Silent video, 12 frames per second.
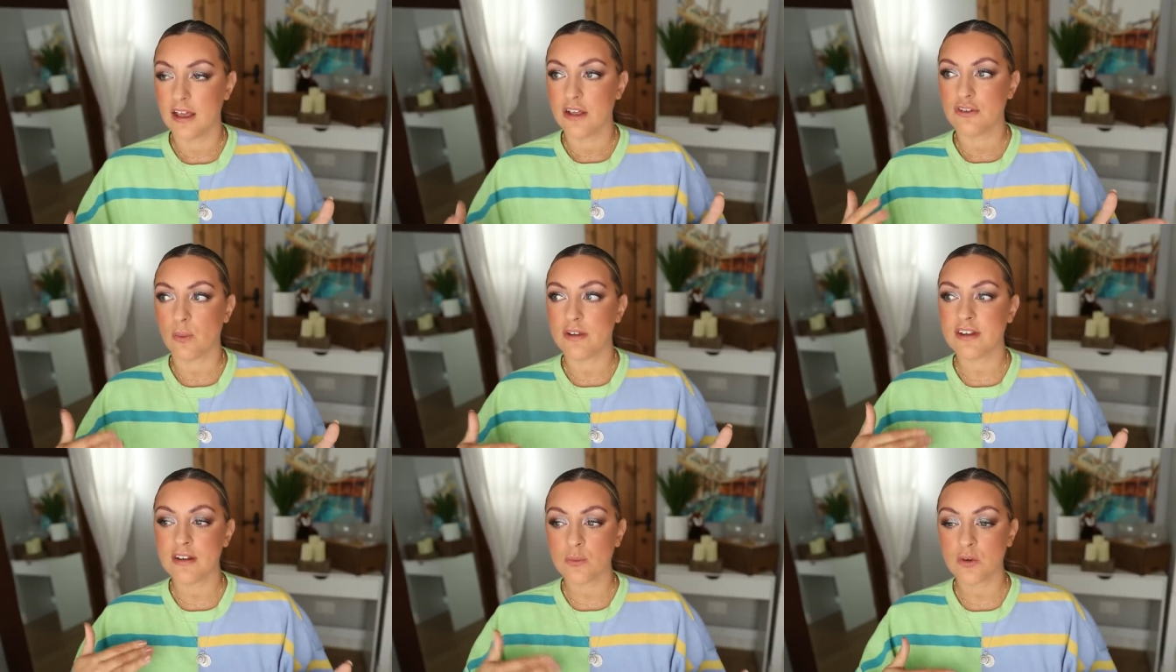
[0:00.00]
So I
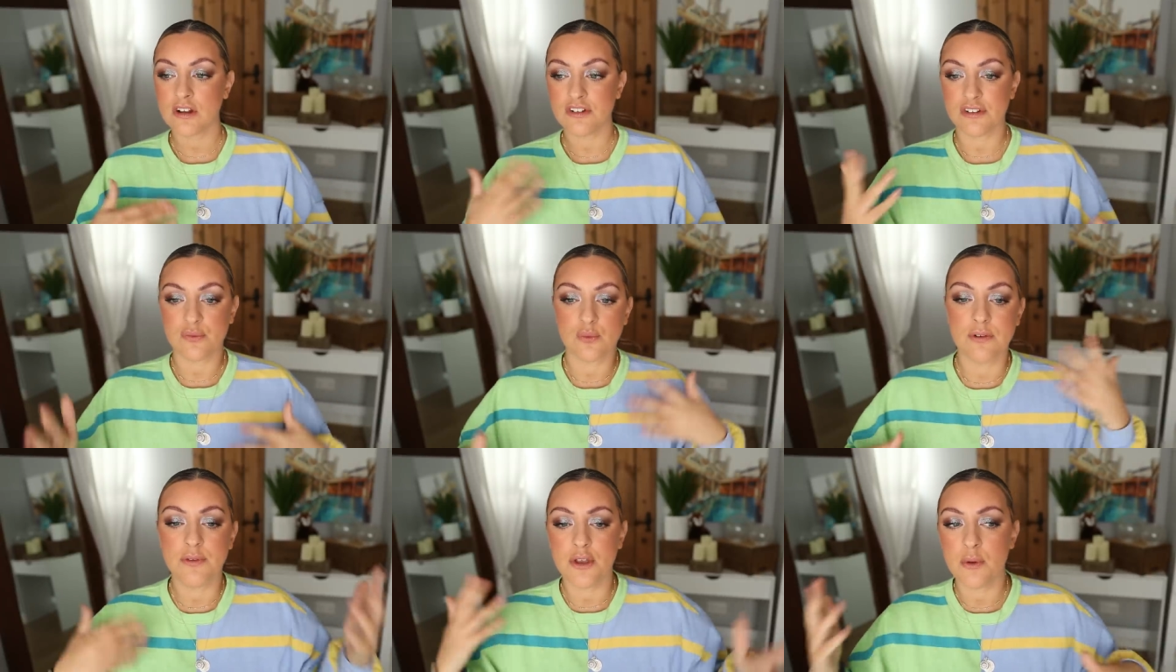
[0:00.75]
didn't want to just
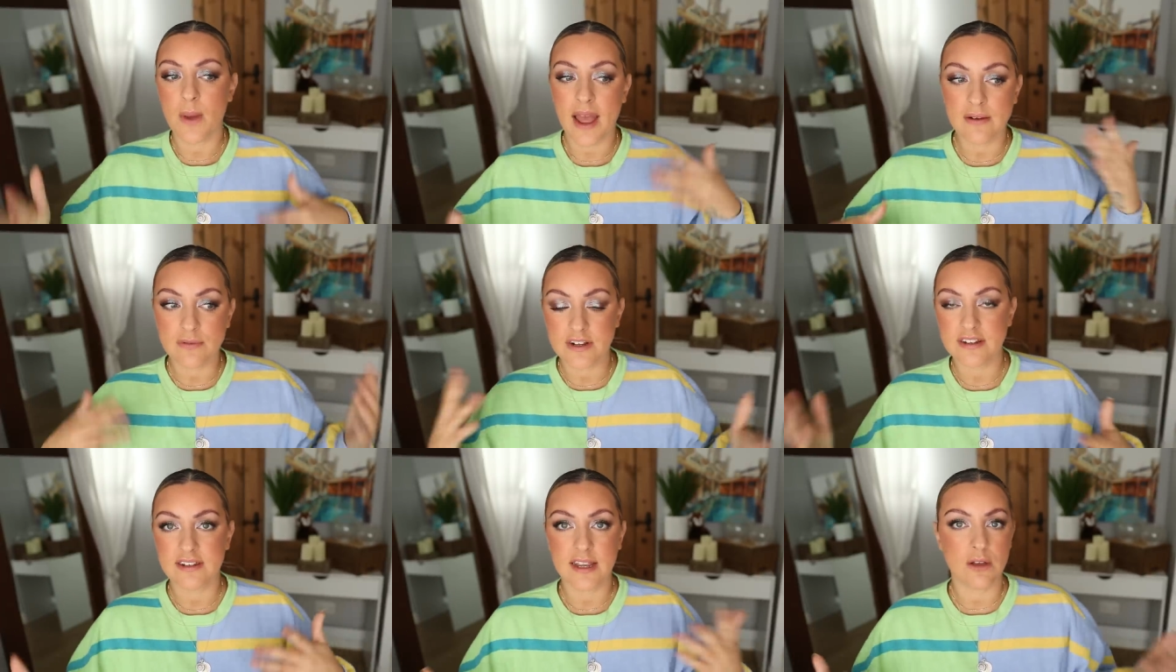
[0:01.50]
review every
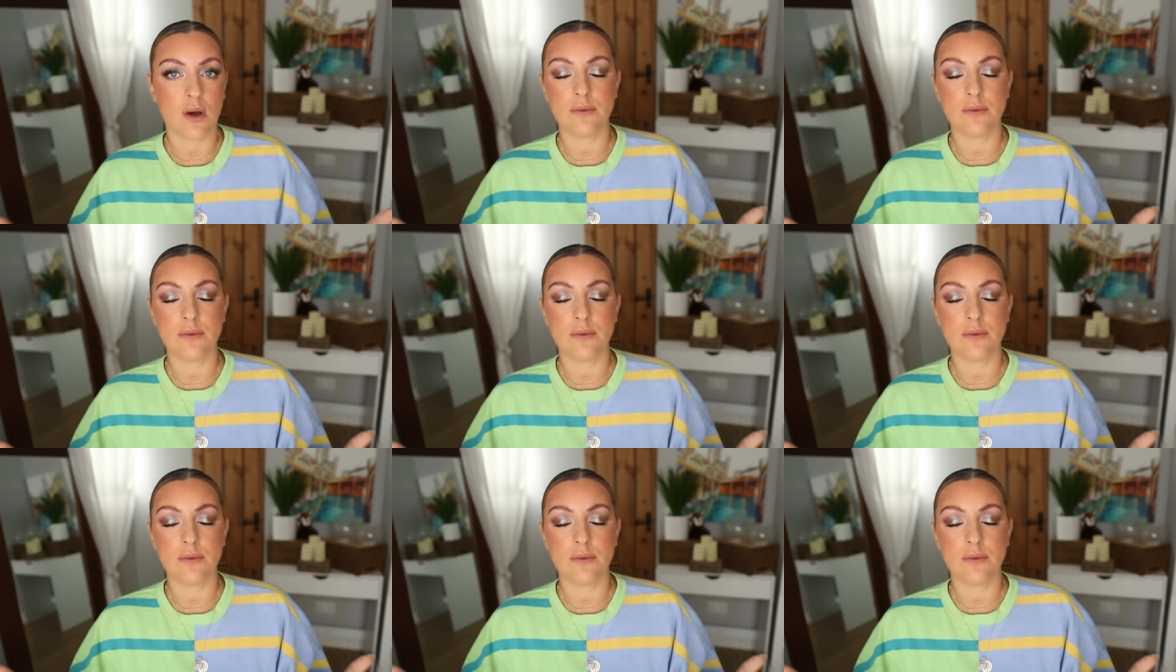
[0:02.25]
single,